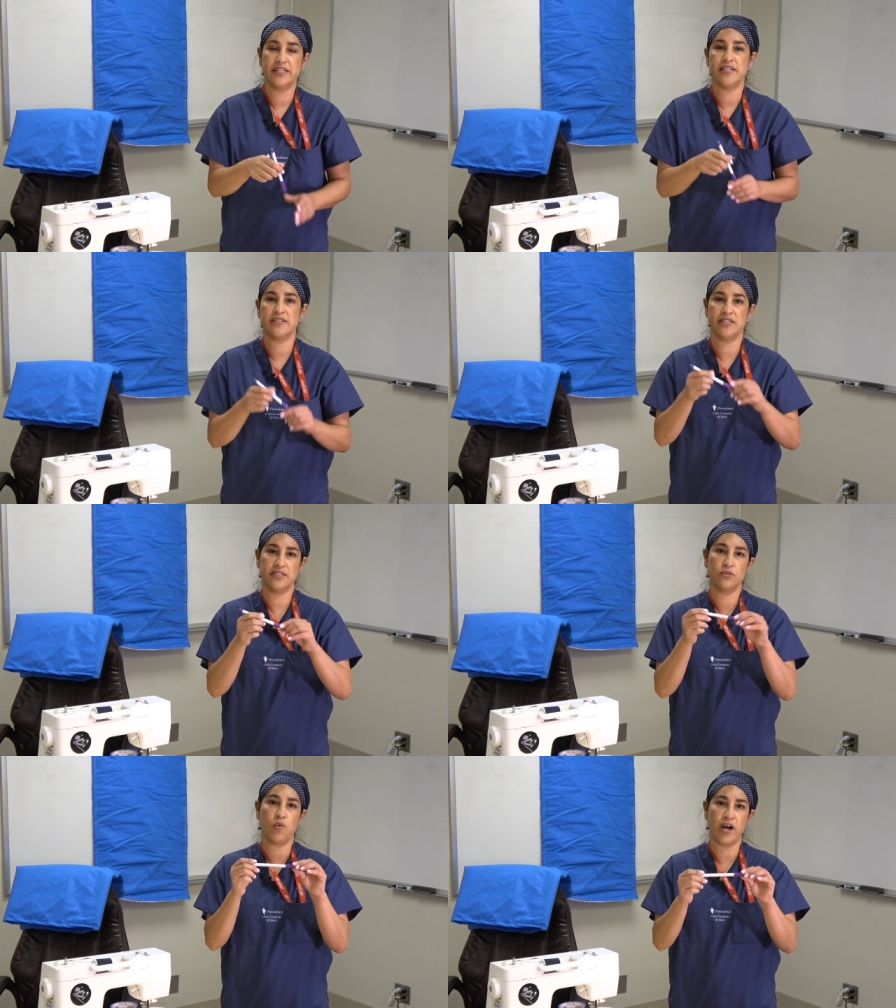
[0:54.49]

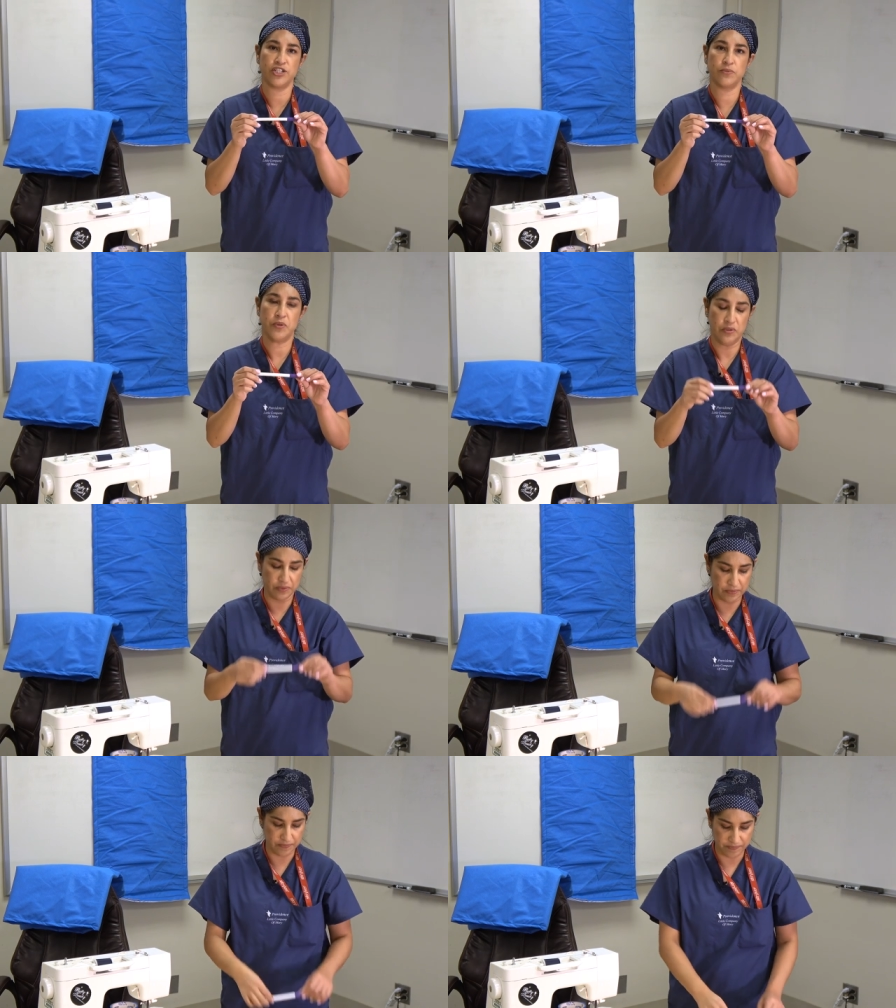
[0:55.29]
This is washable
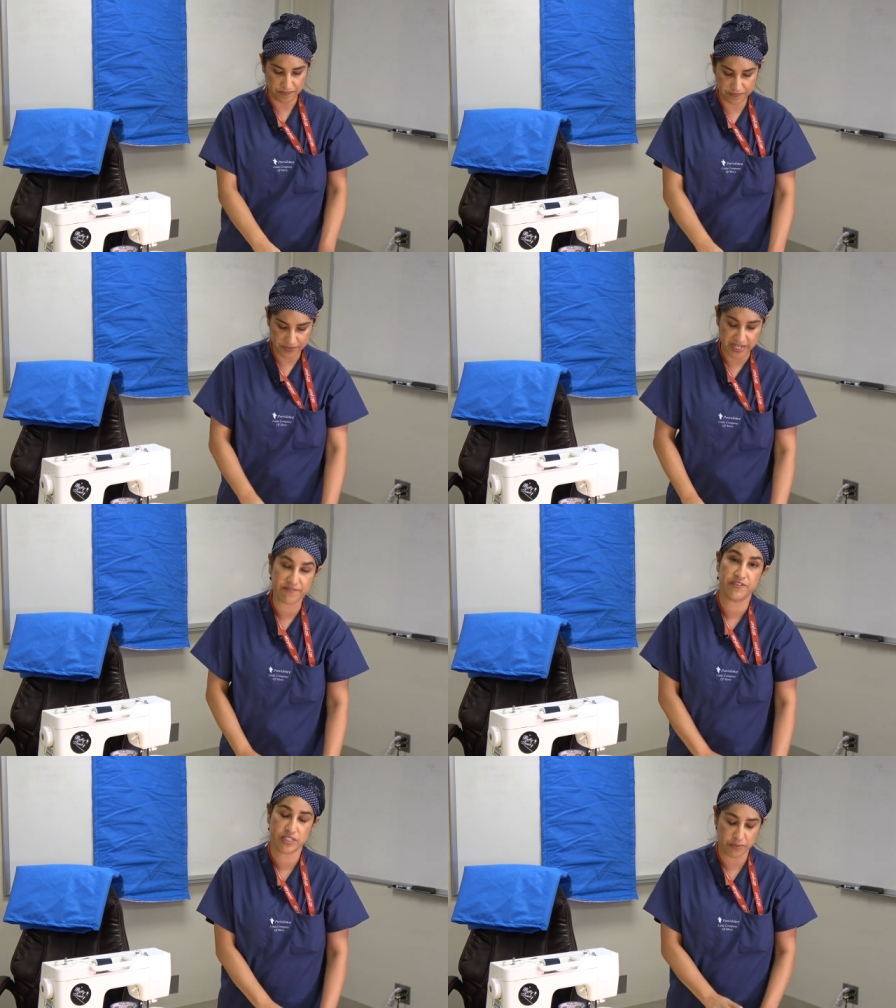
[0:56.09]
and
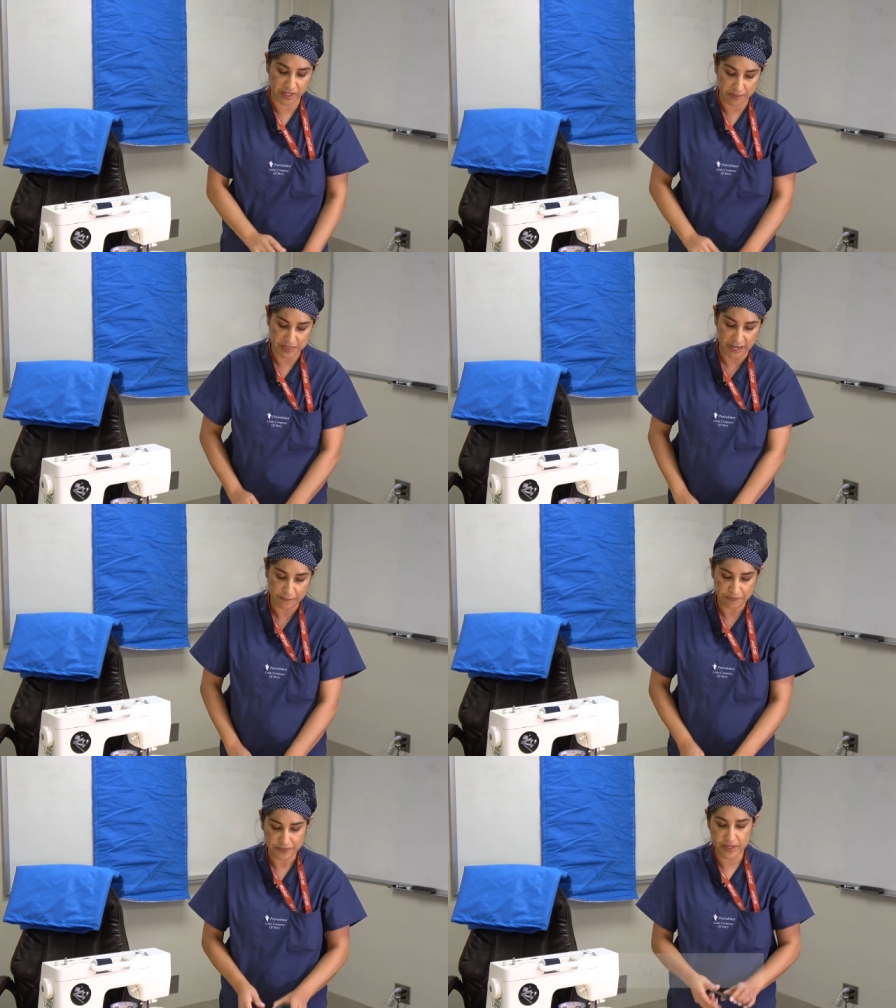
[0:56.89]
invisible, it comes
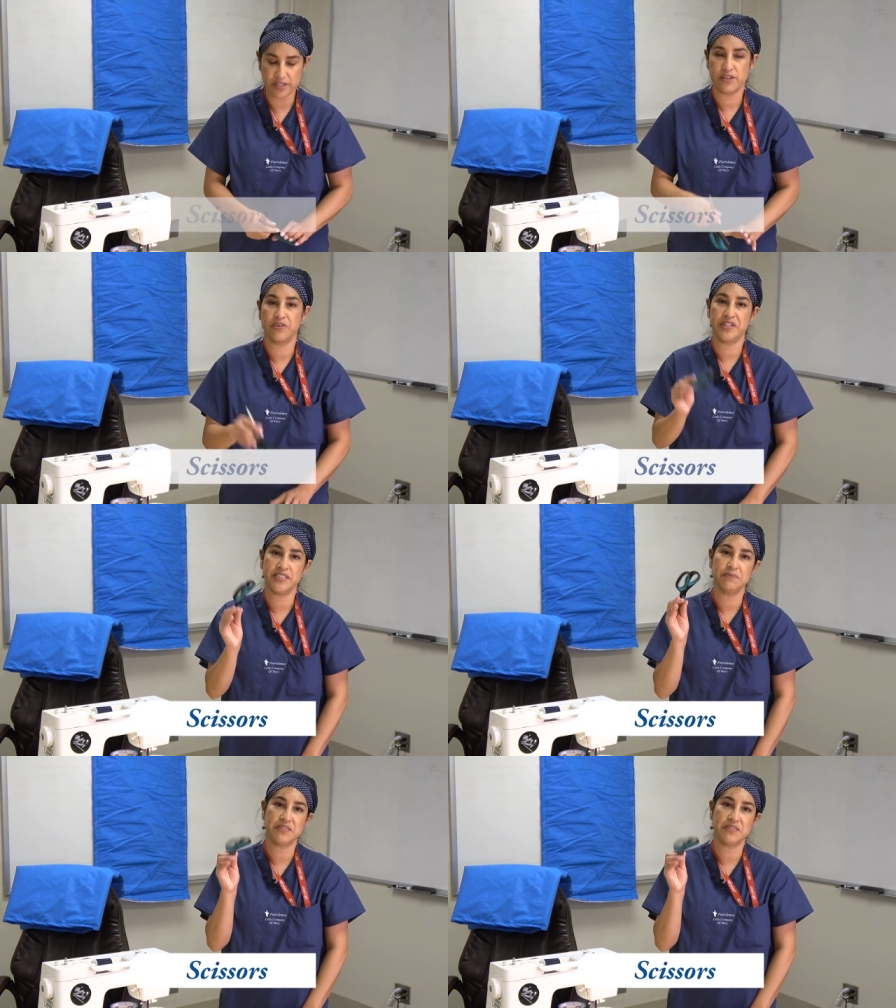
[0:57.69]
out. You'll need some